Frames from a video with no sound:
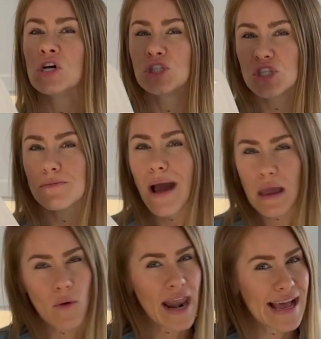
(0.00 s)
So you
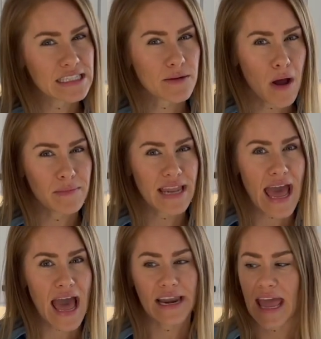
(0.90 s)
might want to ask mom and
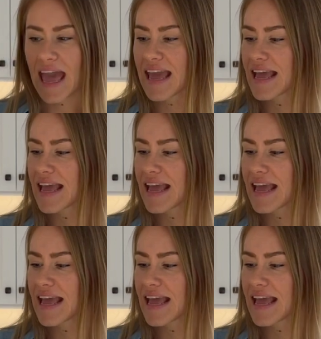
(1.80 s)
dad, hey,